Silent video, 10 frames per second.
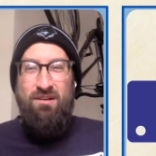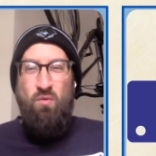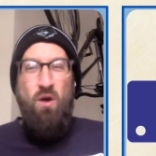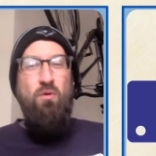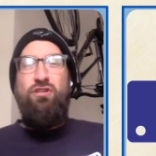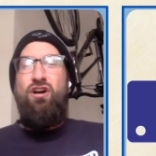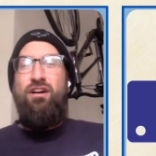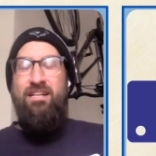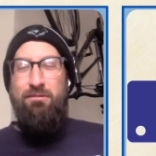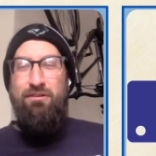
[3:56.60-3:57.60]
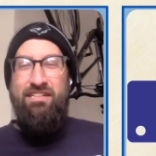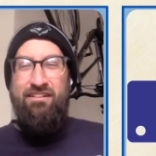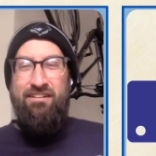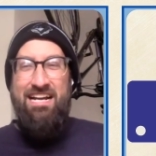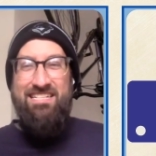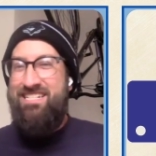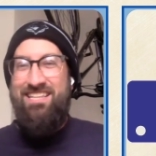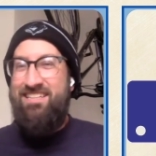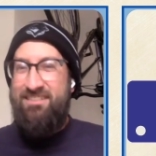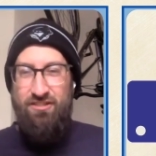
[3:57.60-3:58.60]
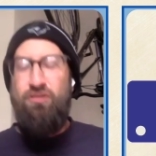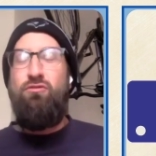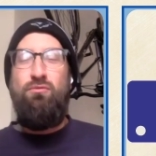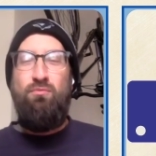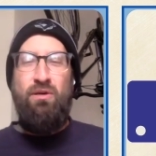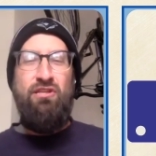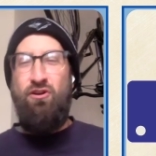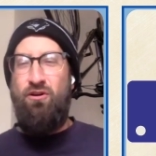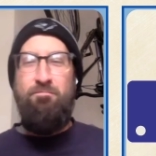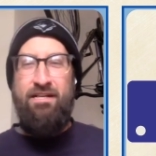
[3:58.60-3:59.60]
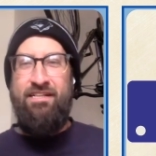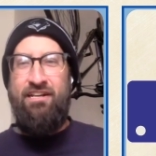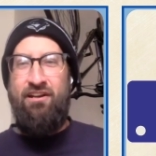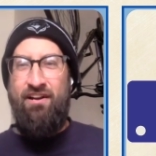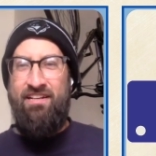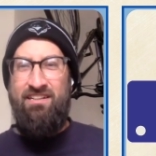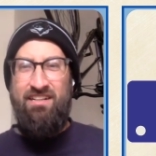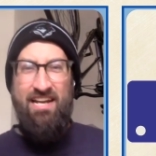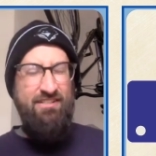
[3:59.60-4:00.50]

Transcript: What we're talking about here has nothing to do with your opinion on it.